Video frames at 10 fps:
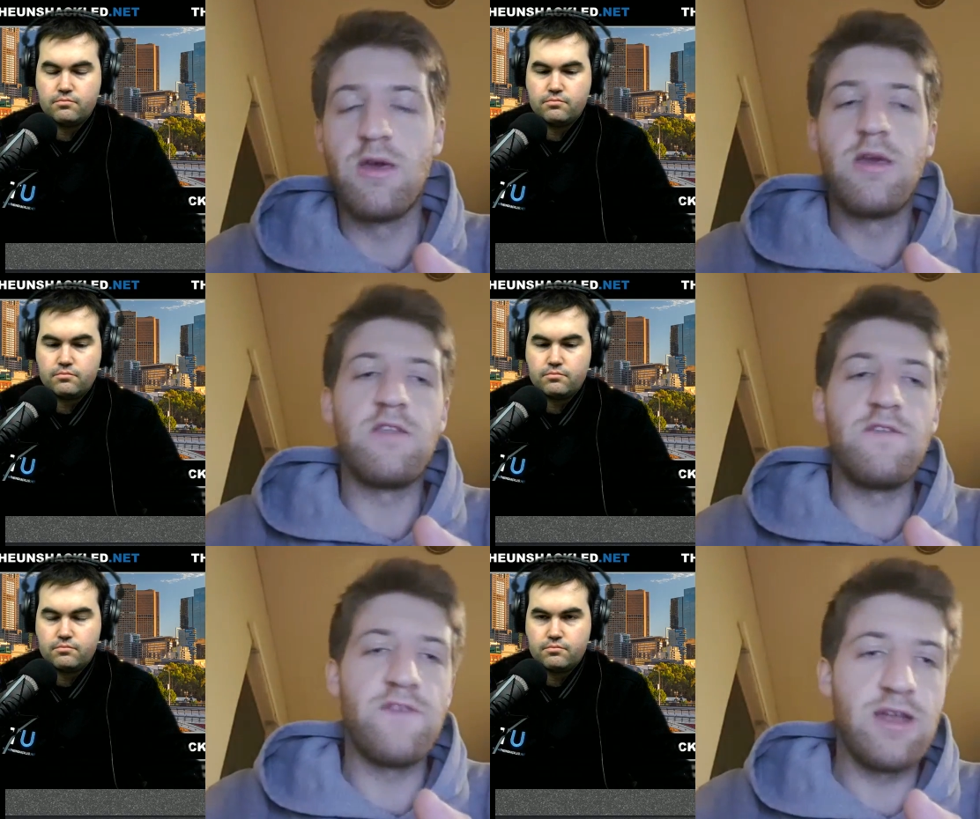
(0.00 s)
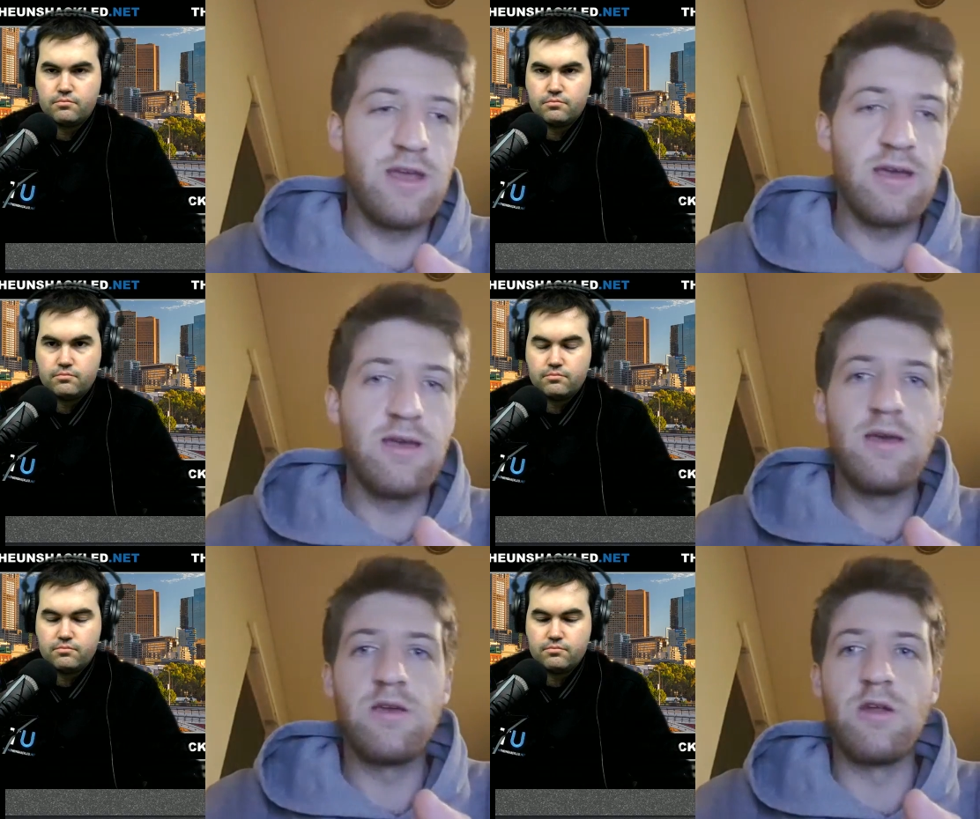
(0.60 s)
Speaker 1: defending,
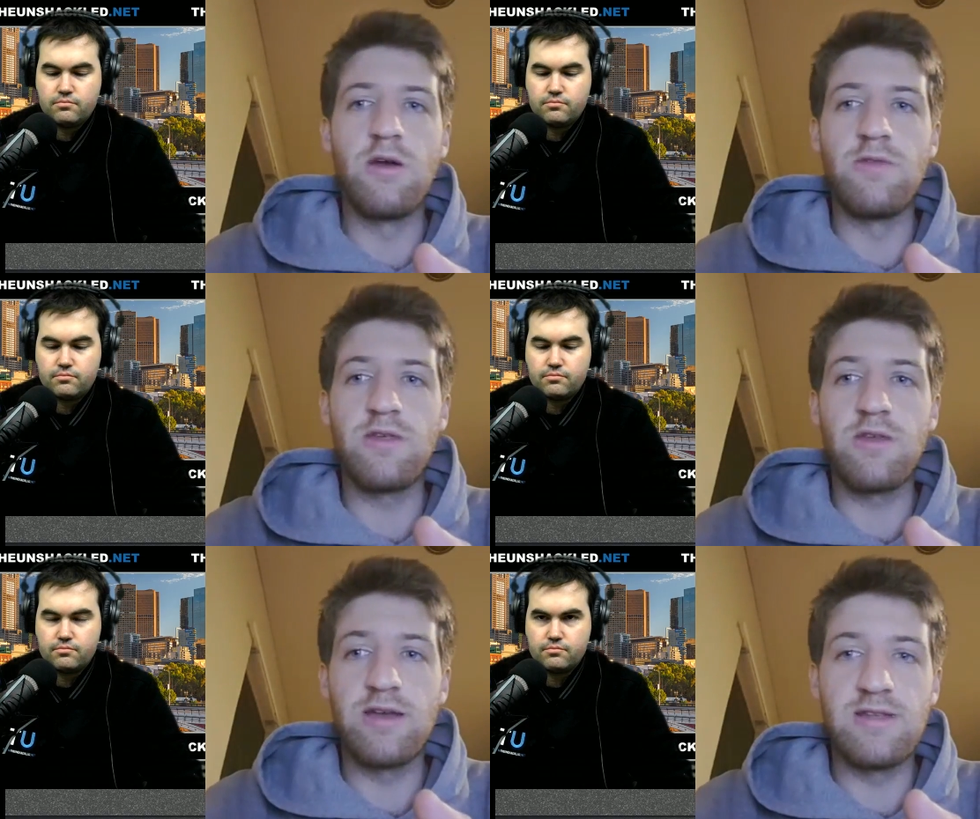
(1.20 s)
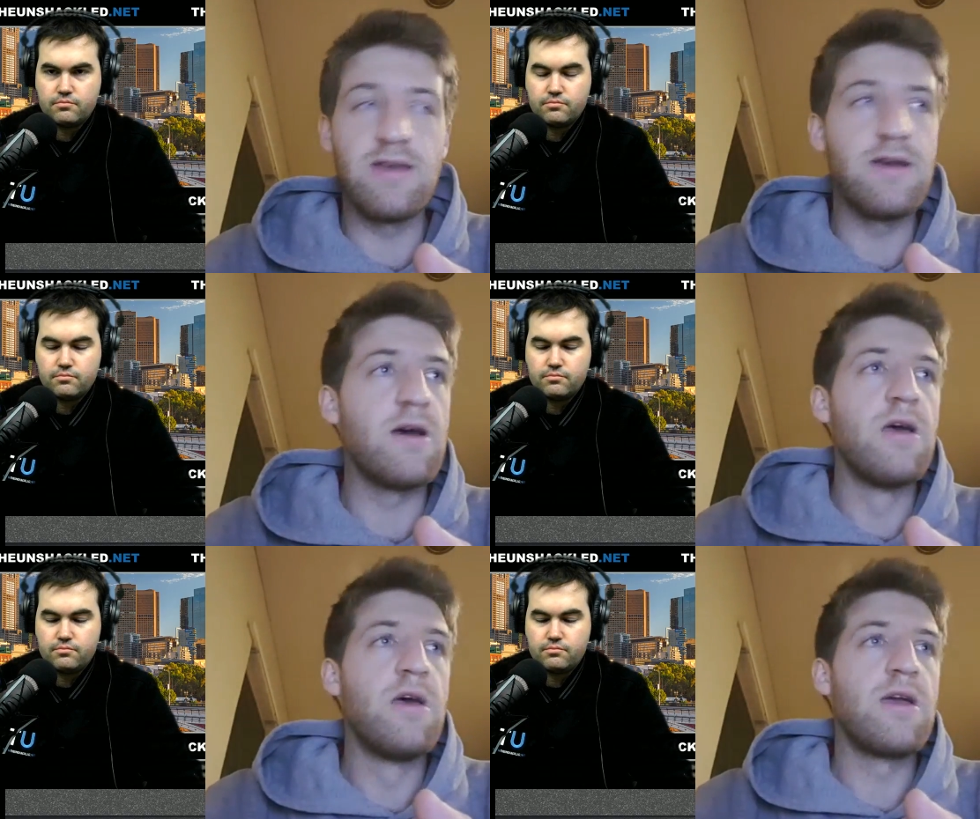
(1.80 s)
you know, this idea,